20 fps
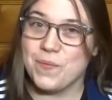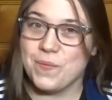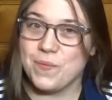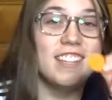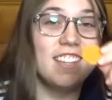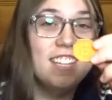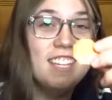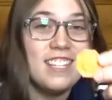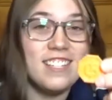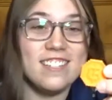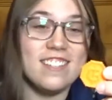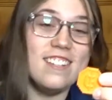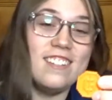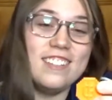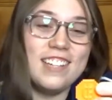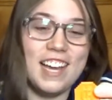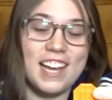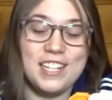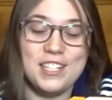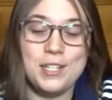These little
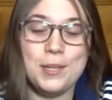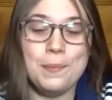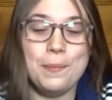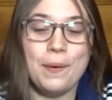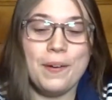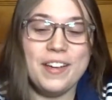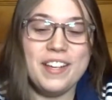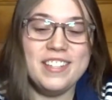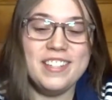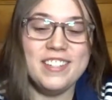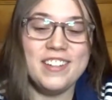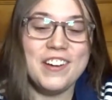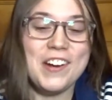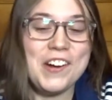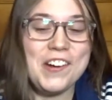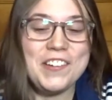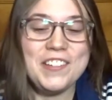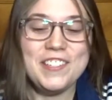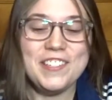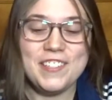Gotchi points
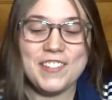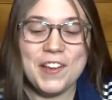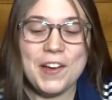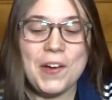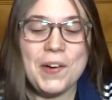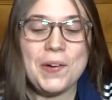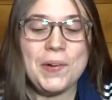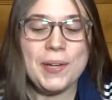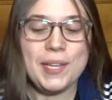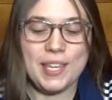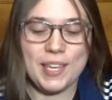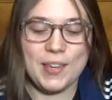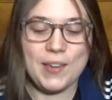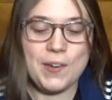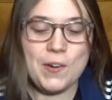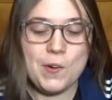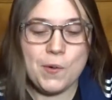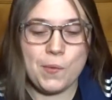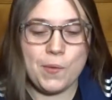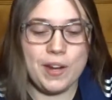are so
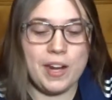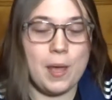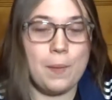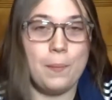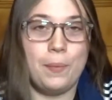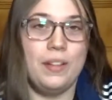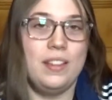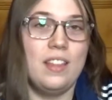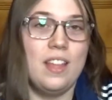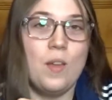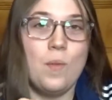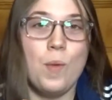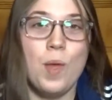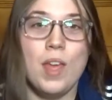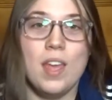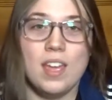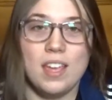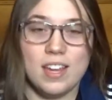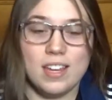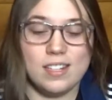cute. When I put them
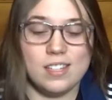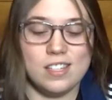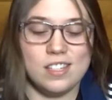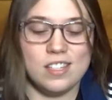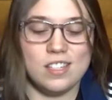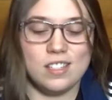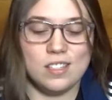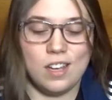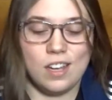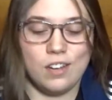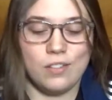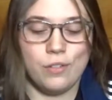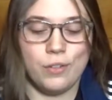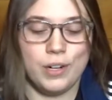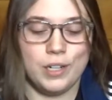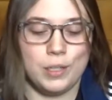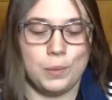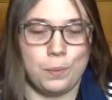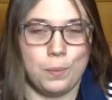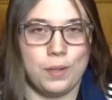into the
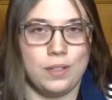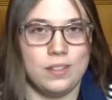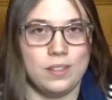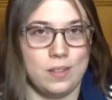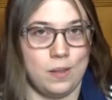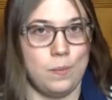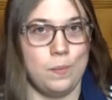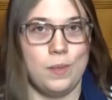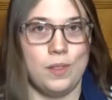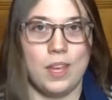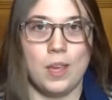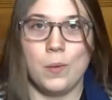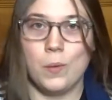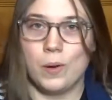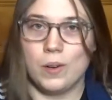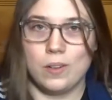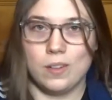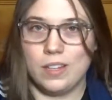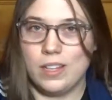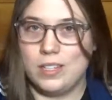software to print them, they
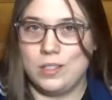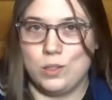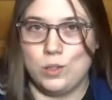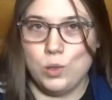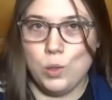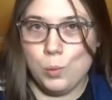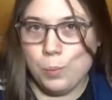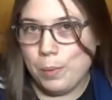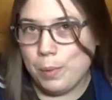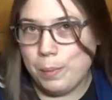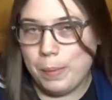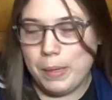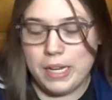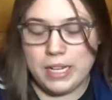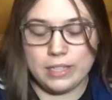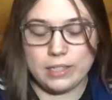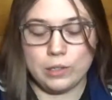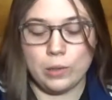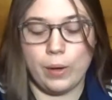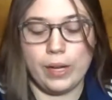were like super
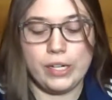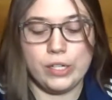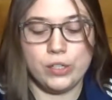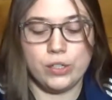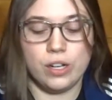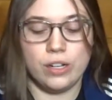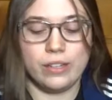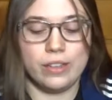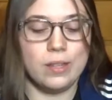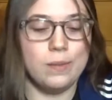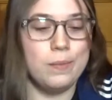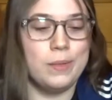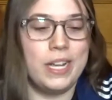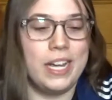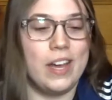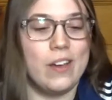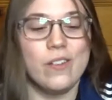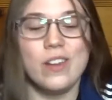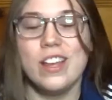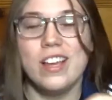big, so I shrunk them
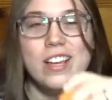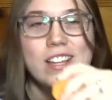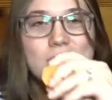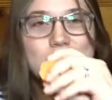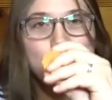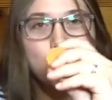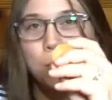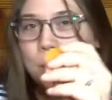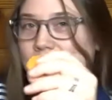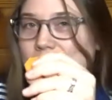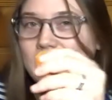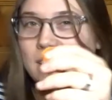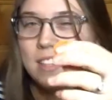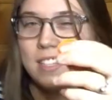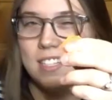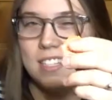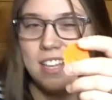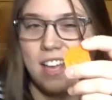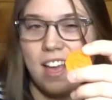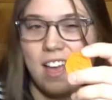down to be like the
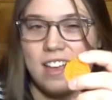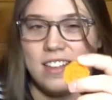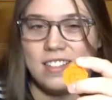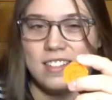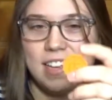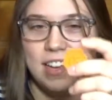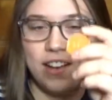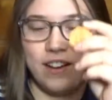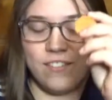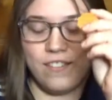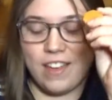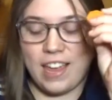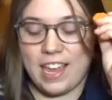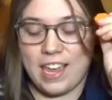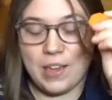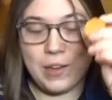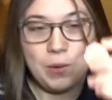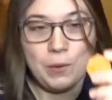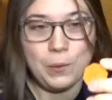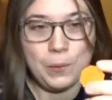size of
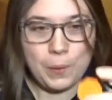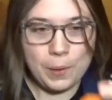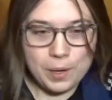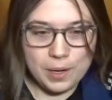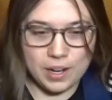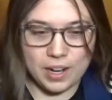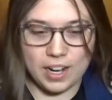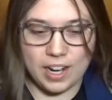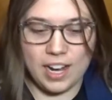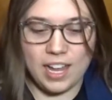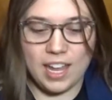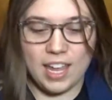a quarter.